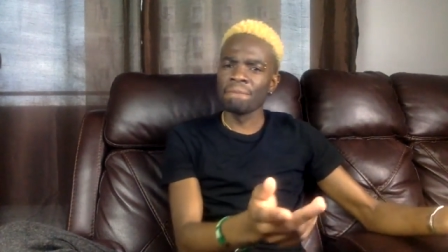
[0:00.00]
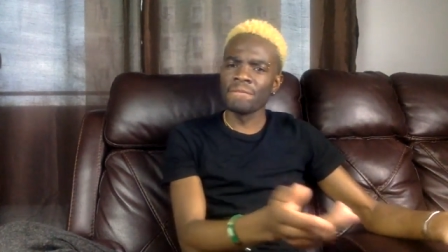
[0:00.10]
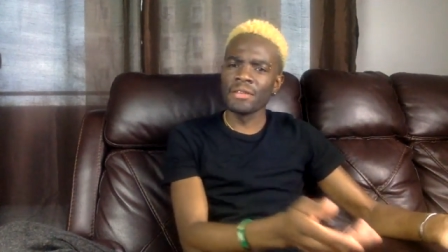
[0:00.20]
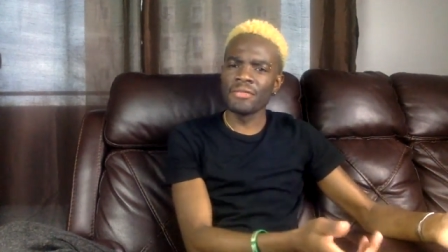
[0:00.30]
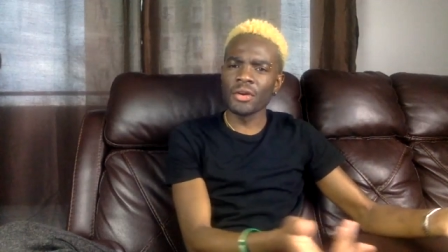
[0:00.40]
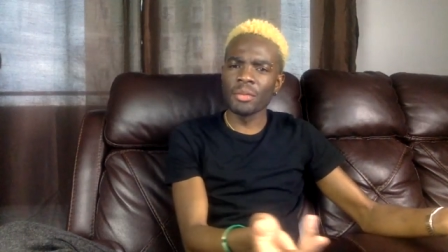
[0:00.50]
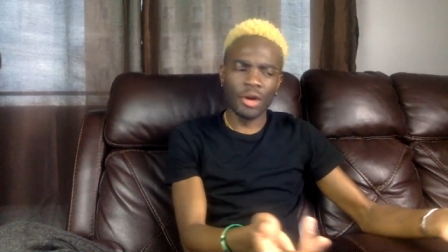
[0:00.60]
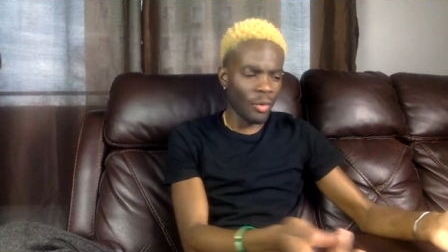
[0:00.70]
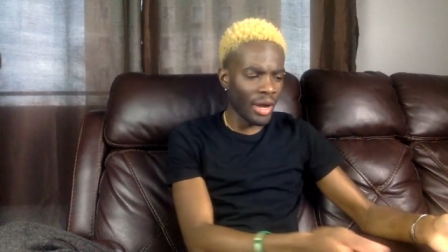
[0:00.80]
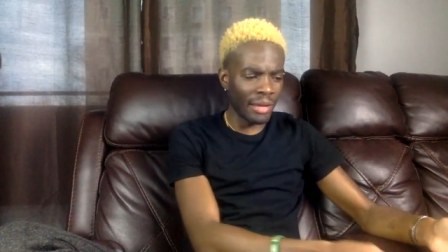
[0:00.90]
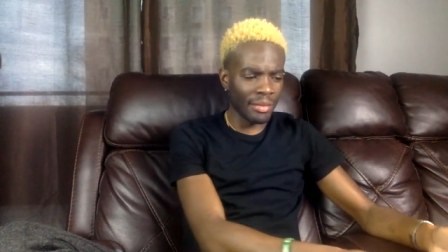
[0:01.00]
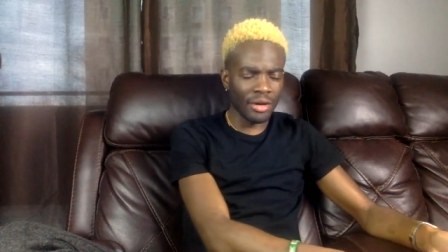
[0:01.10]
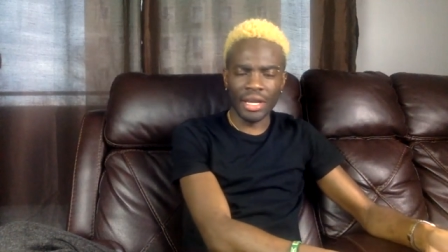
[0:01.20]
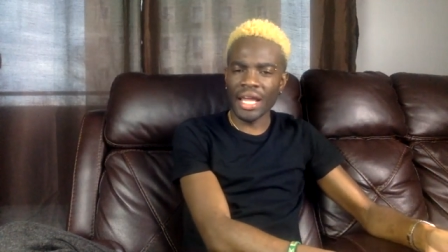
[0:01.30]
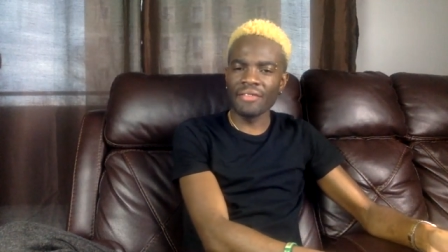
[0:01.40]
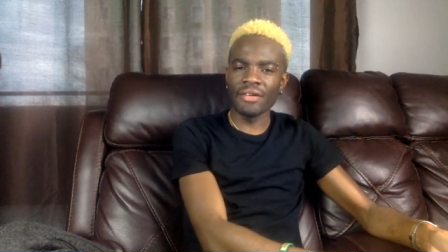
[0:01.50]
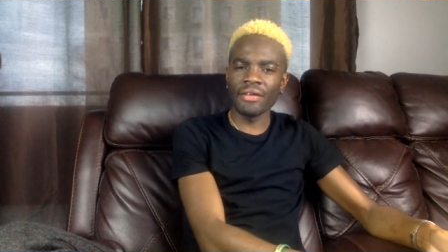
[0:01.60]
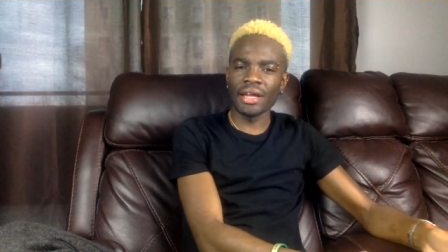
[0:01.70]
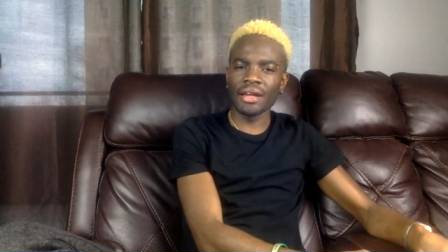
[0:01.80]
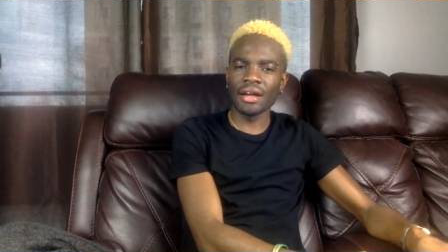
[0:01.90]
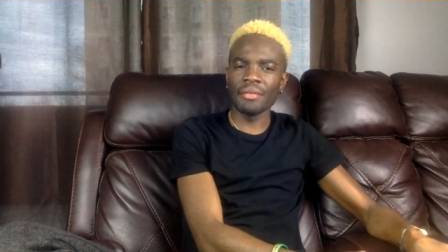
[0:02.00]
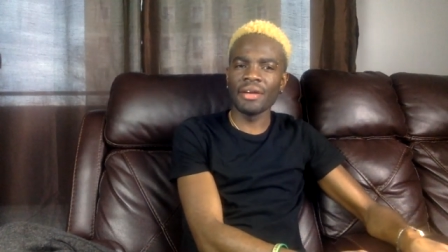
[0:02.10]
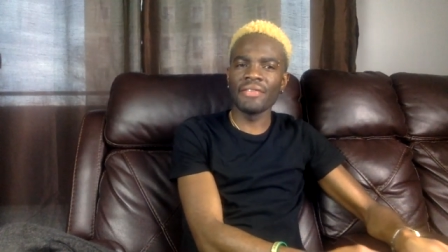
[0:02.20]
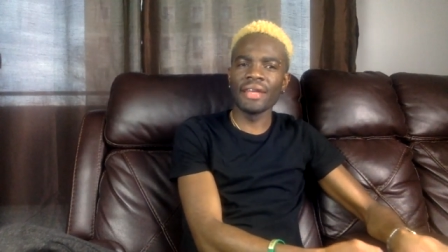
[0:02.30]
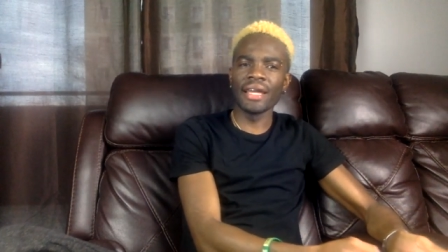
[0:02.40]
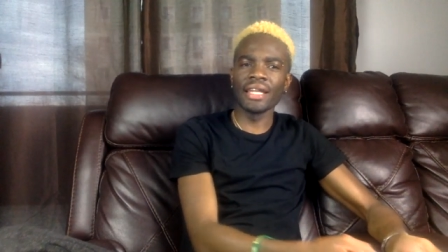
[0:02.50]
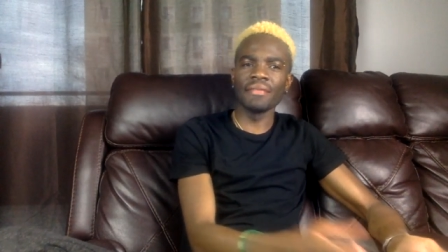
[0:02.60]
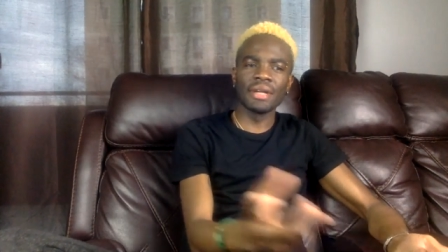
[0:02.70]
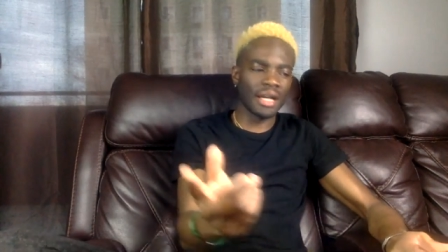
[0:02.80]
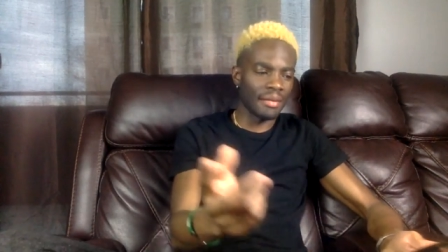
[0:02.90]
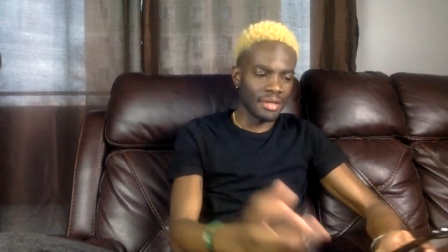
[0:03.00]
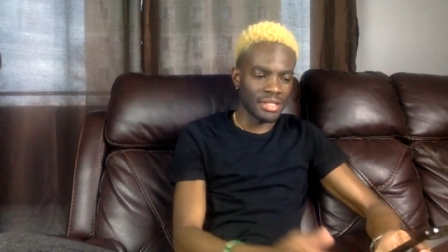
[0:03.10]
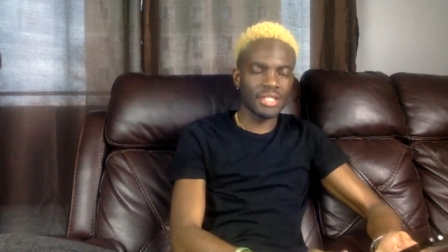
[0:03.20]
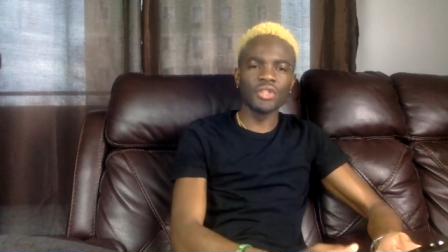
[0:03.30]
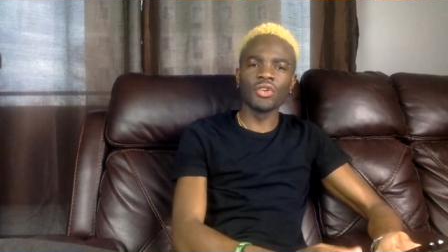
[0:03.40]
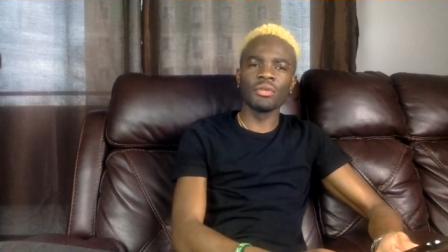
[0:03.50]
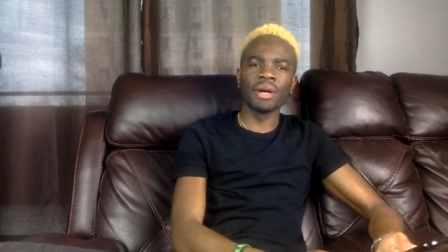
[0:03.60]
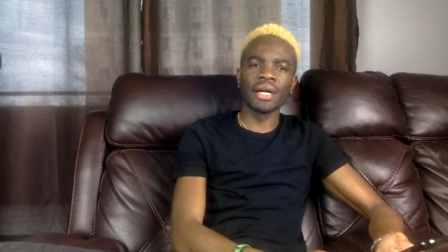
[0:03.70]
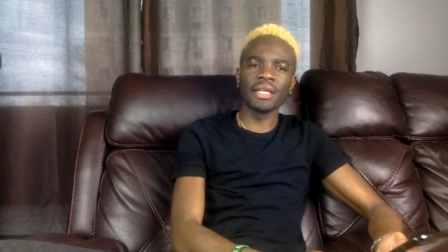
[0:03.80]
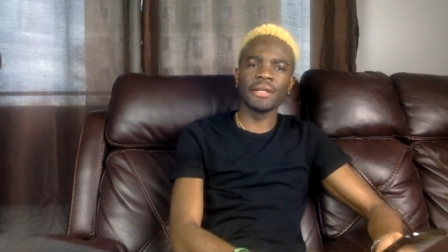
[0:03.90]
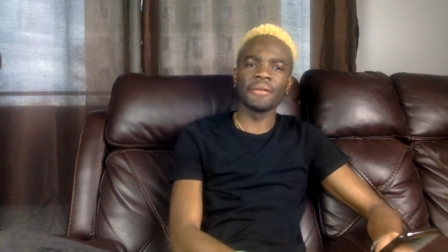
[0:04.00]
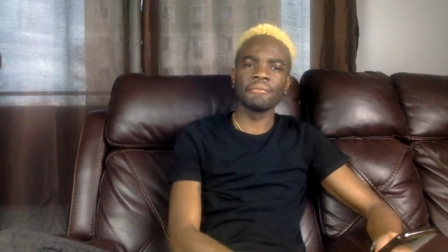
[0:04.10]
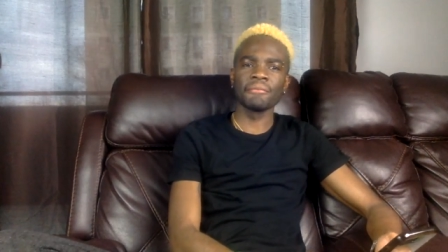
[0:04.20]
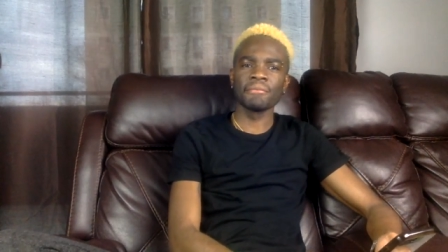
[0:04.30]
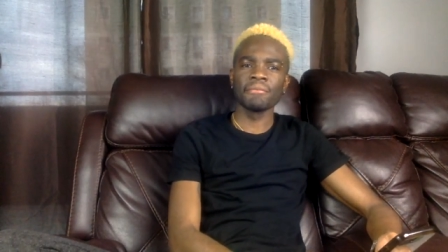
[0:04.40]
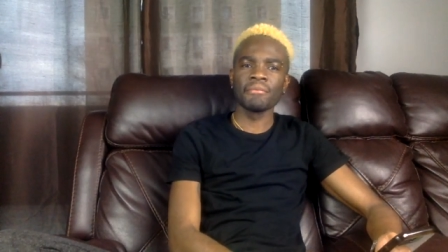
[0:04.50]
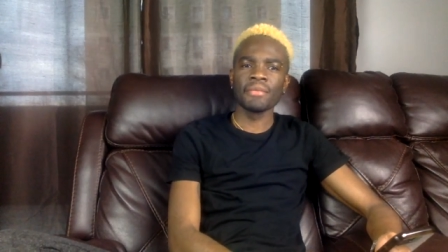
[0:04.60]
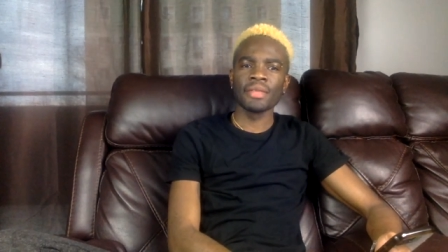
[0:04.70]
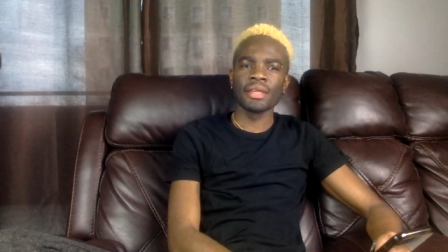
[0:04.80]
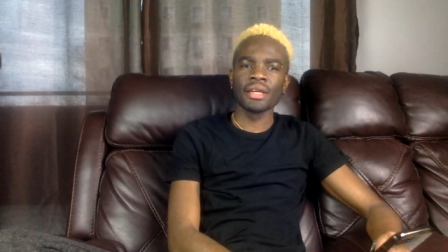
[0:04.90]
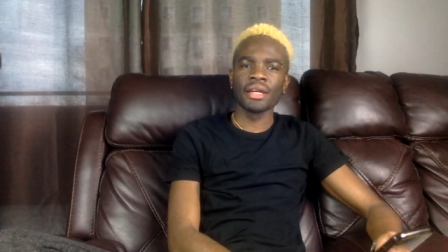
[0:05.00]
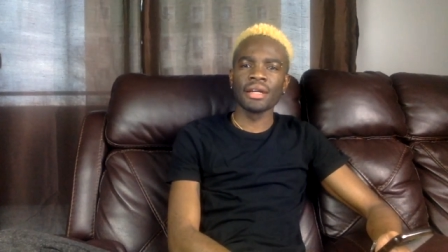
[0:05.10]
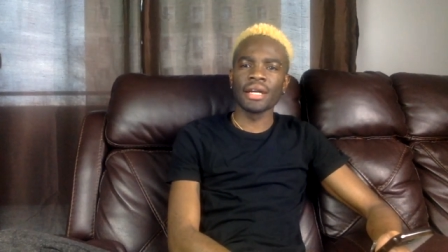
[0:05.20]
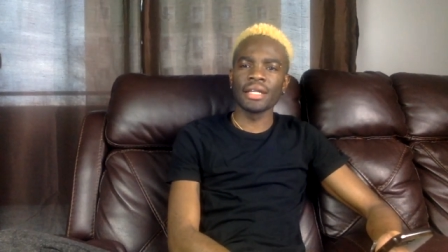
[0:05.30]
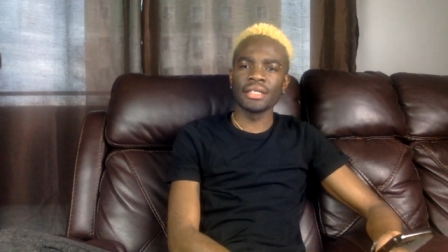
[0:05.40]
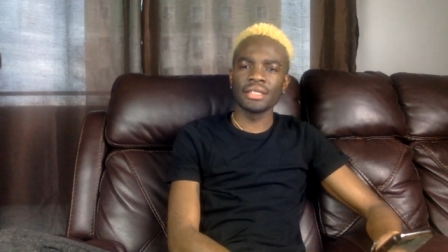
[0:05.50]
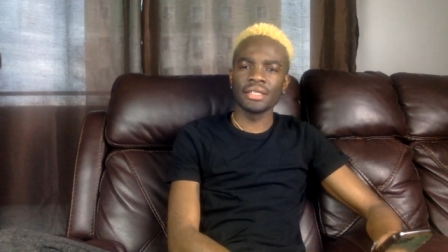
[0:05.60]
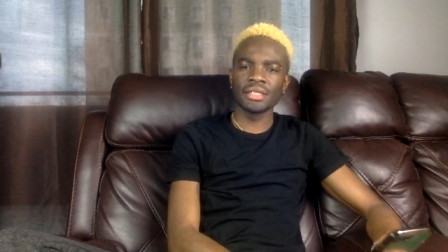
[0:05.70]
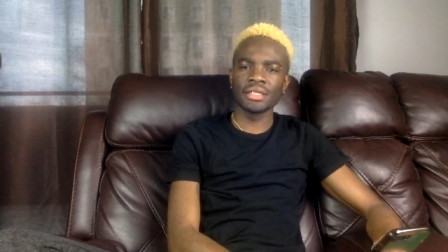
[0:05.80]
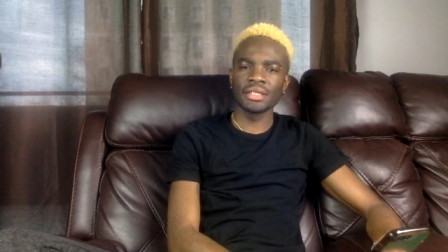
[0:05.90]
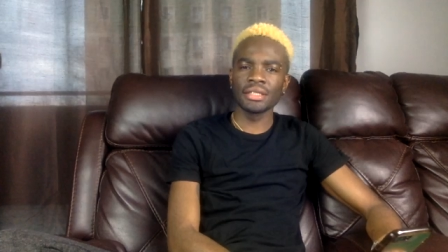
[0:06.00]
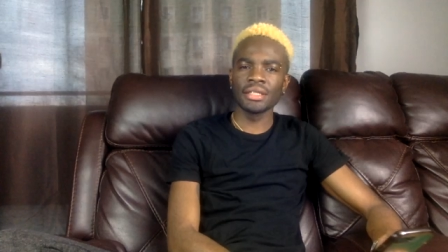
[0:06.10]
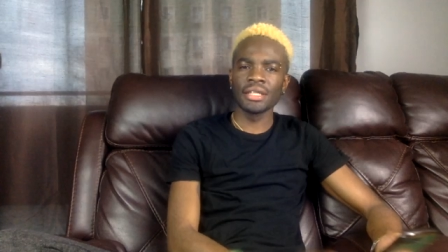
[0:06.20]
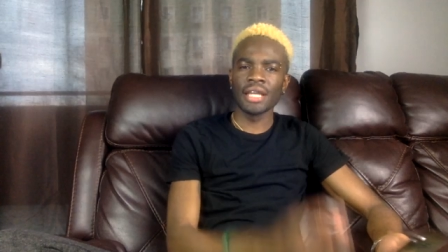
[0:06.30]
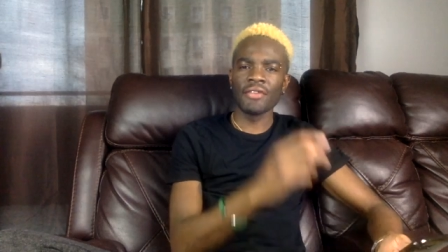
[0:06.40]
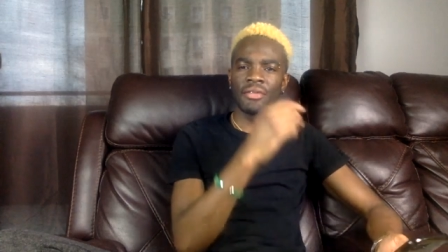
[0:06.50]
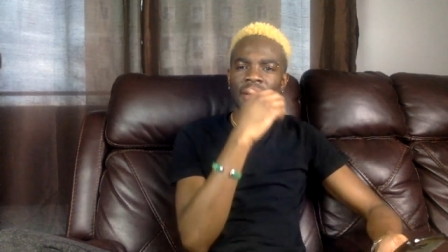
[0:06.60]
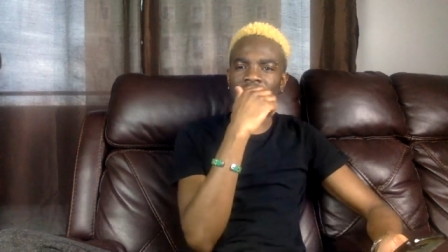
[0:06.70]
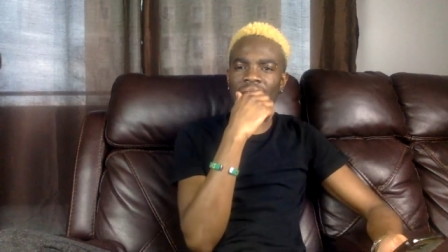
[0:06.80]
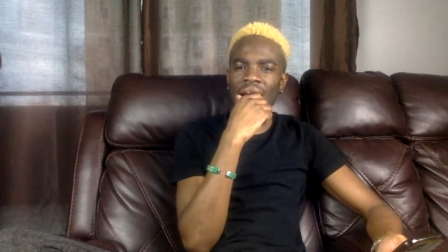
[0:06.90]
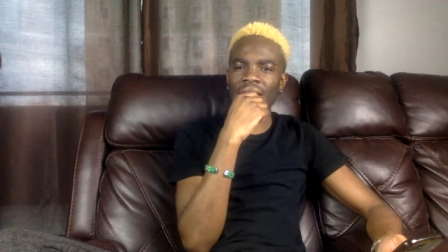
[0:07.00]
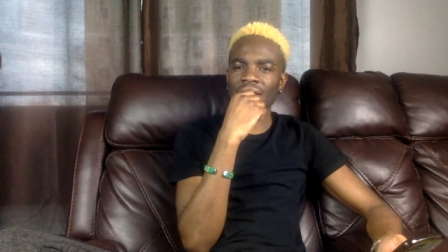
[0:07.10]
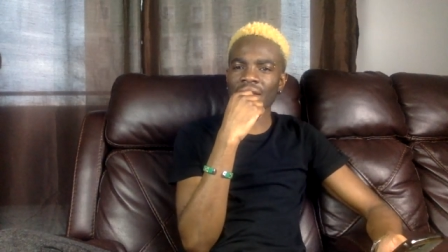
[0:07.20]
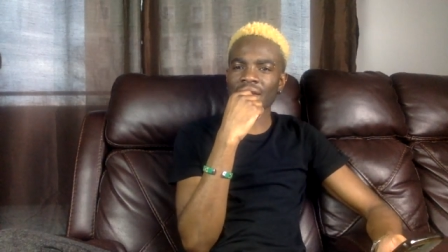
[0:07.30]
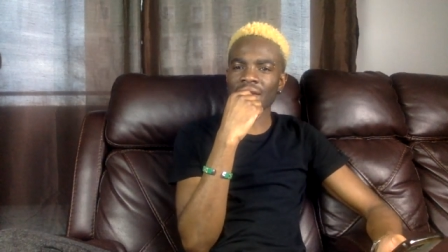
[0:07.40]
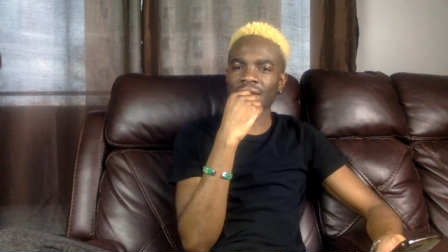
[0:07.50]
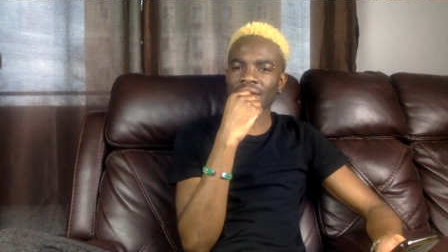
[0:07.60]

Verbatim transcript: Before I go, I go live a while ago, I have to end it because I don't see nobody. All right. Everybody logging in.